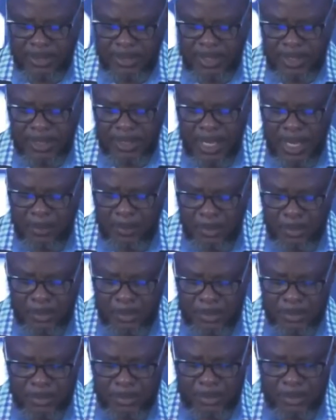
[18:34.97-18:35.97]
that happen,
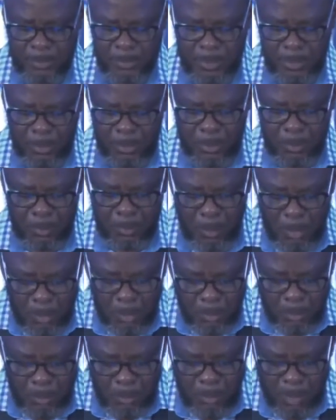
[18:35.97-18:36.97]
you know, what
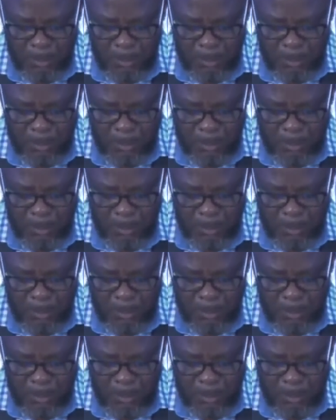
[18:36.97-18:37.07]
we are